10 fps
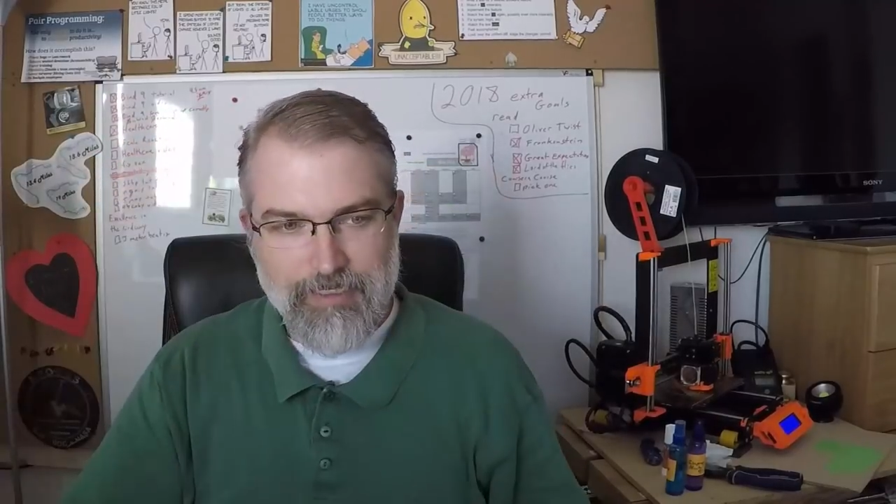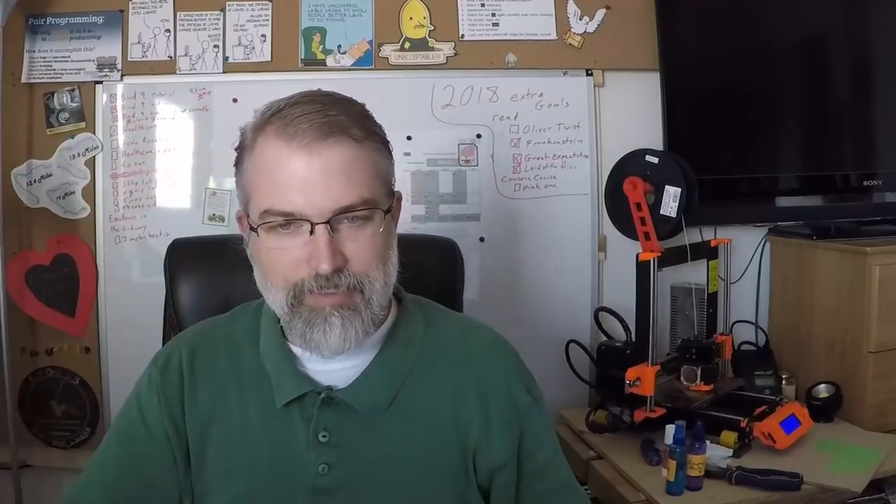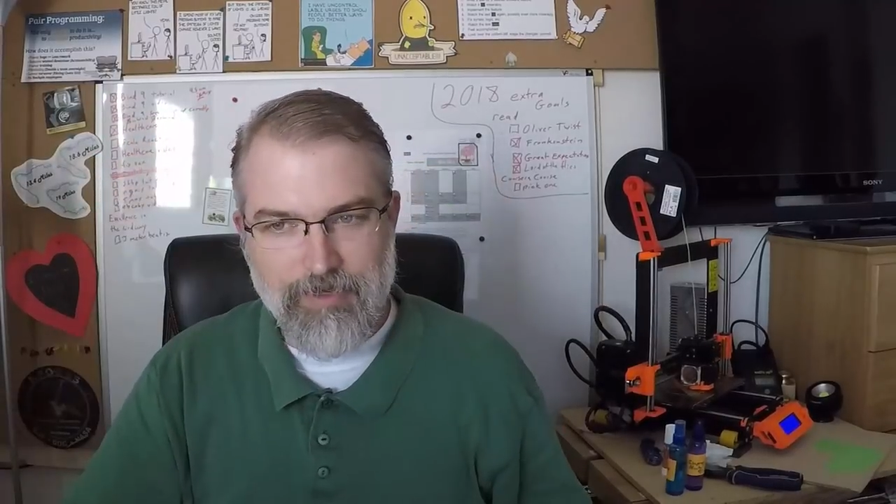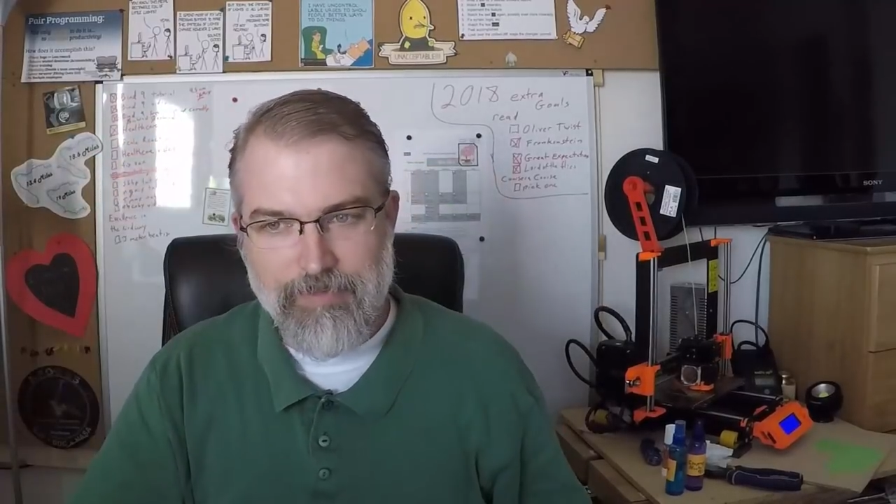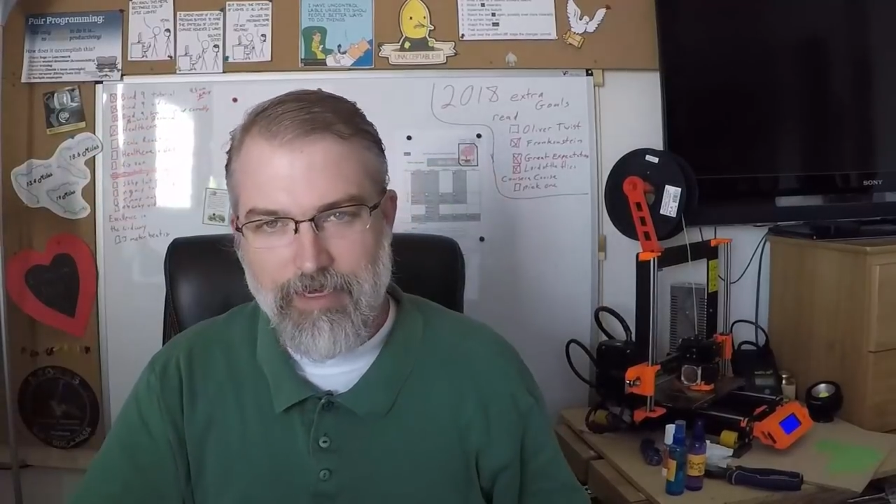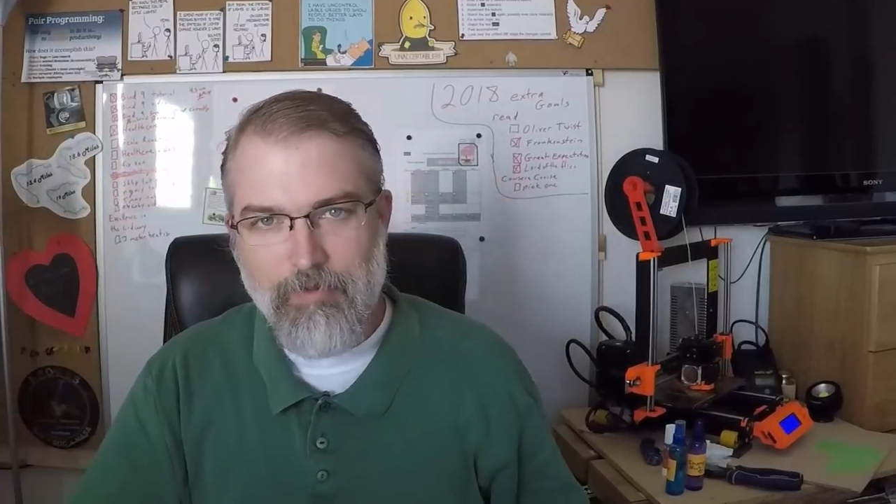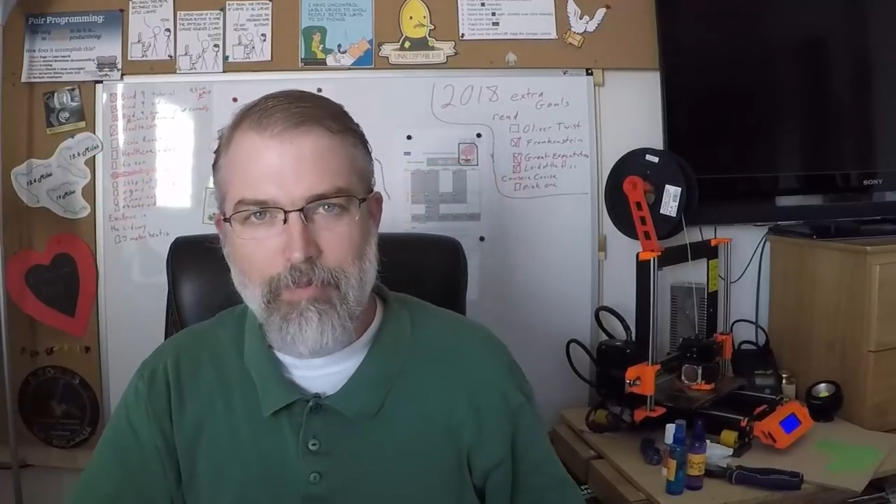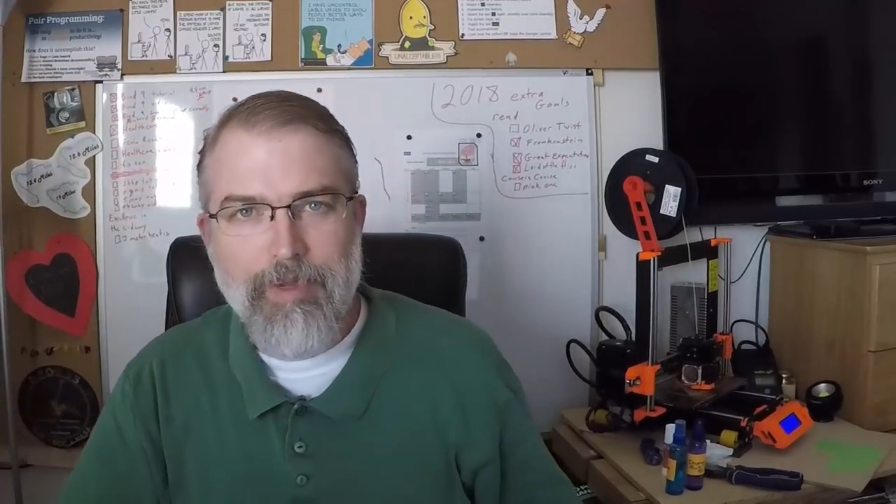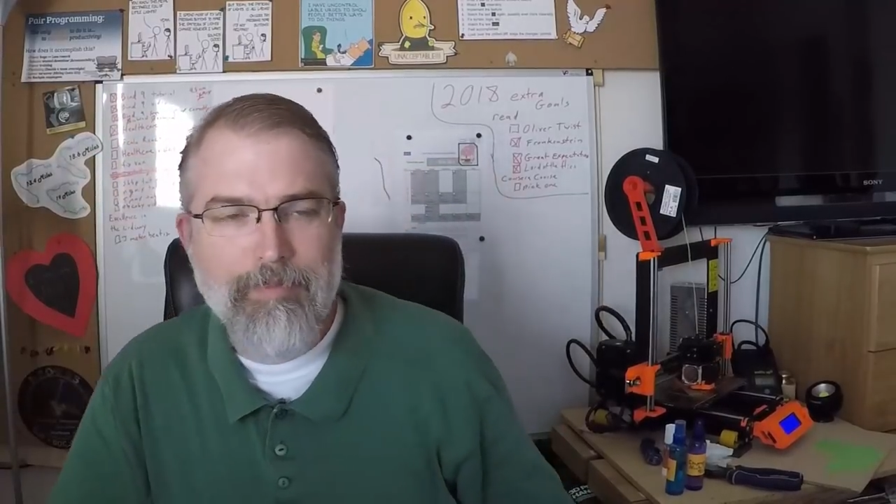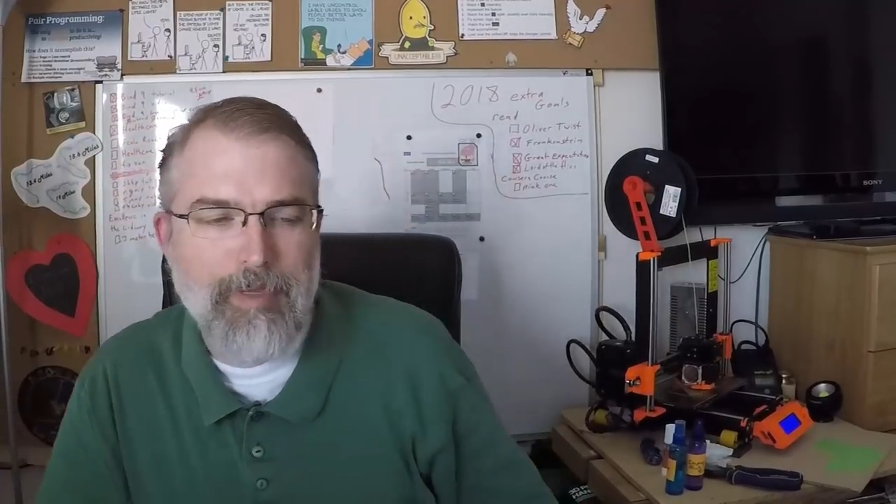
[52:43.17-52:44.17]
So I thought,
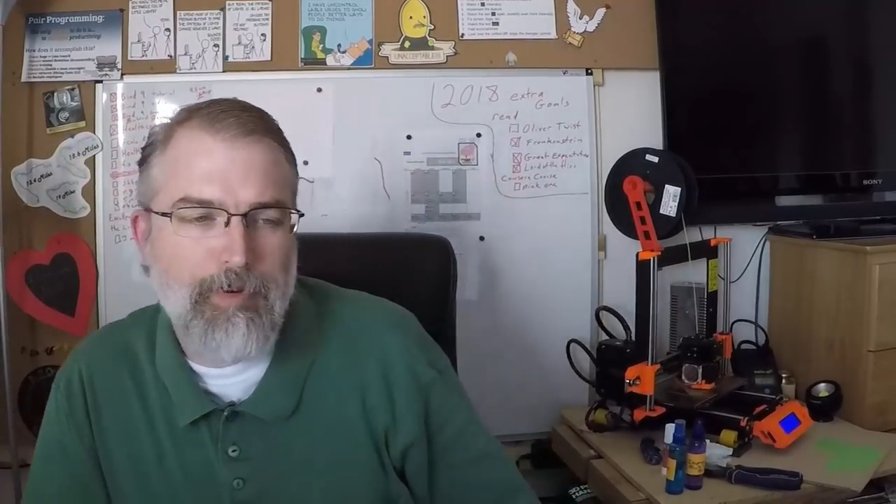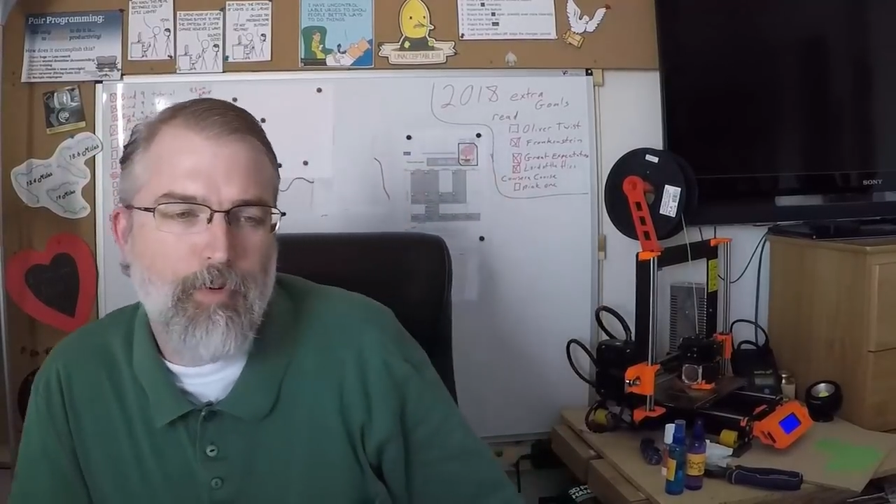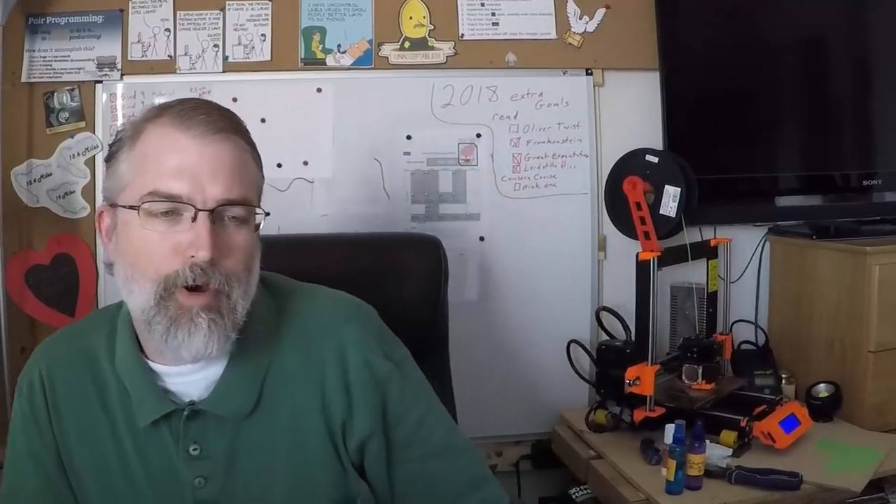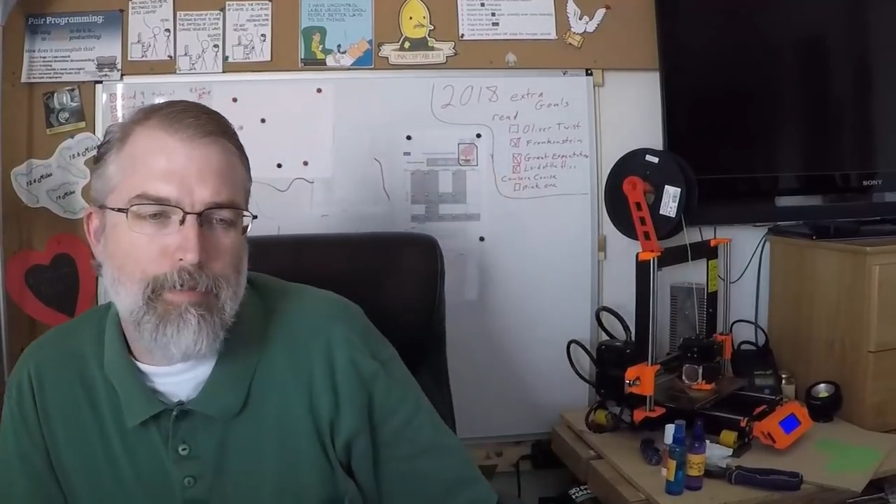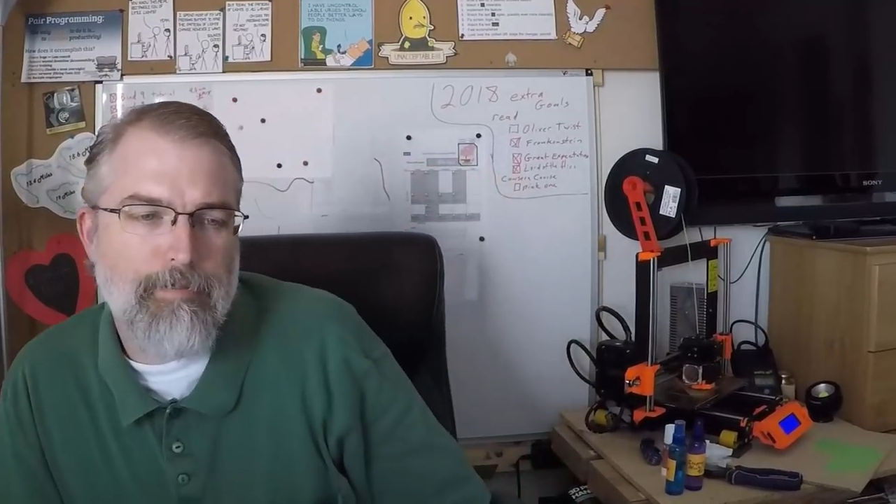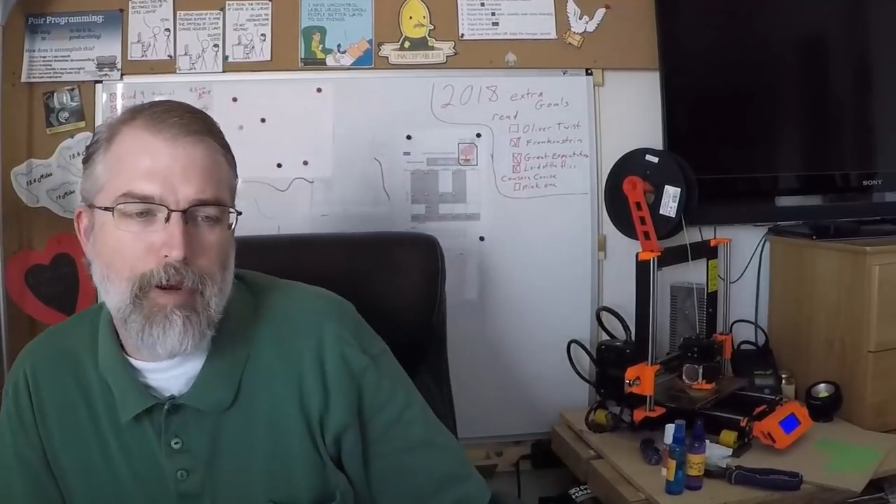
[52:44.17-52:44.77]
well, maybe people want